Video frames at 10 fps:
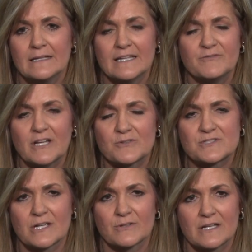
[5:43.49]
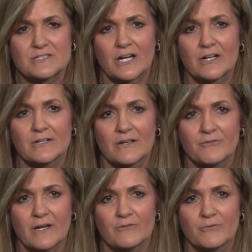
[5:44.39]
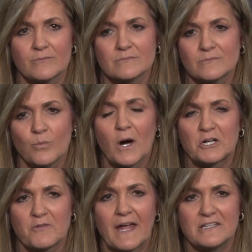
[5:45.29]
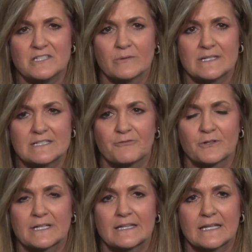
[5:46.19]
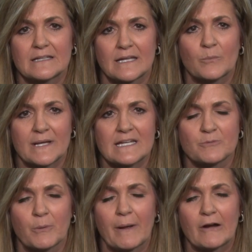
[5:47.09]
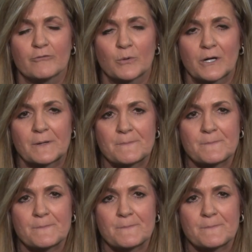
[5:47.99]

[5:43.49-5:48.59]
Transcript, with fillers: leave no stone unturned of of what are they doing differently that, that we need to prepare for.